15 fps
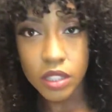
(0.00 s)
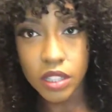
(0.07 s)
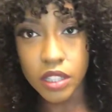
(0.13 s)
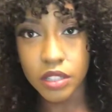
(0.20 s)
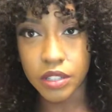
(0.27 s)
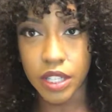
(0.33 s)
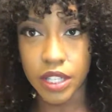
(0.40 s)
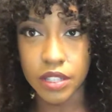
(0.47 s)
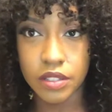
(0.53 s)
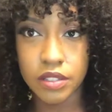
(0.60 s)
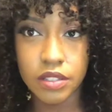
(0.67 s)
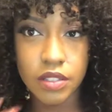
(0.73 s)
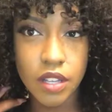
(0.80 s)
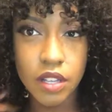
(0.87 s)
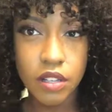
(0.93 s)
Okay,
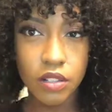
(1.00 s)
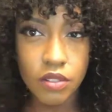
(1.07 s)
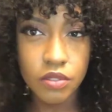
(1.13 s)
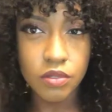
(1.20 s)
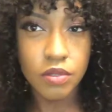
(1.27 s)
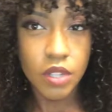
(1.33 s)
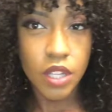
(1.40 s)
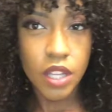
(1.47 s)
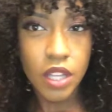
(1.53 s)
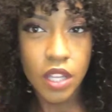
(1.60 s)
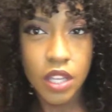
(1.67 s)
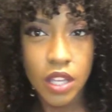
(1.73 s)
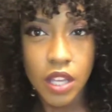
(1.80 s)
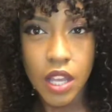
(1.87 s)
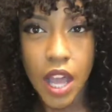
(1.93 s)
so
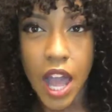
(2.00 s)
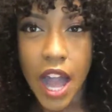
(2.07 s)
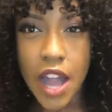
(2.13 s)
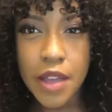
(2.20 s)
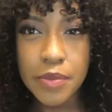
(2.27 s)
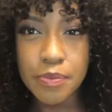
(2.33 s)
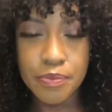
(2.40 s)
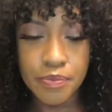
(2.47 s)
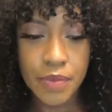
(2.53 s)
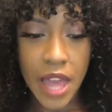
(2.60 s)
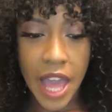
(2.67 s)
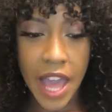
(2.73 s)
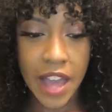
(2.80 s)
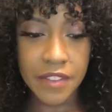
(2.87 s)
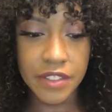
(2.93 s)
I
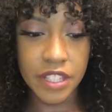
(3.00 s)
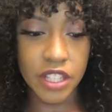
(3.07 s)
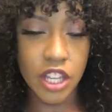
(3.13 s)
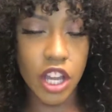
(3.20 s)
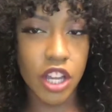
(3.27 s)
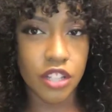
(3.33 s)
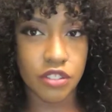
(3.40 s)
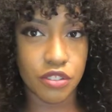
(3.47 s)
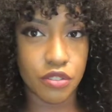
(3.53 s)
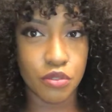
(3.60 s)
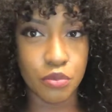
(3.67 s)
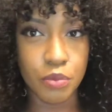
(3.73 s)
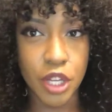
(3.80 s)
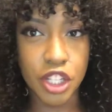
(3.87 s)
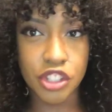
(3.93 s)
haven't cut
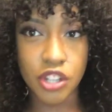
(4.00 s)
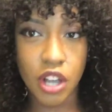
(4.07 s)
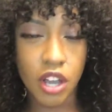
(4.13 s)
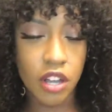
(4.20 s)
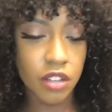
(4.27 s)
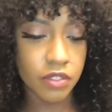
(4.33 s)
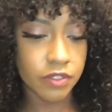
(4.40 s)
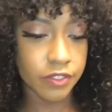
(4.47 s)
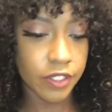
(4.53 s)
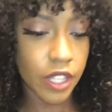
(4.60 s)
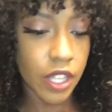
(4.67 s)
too much off.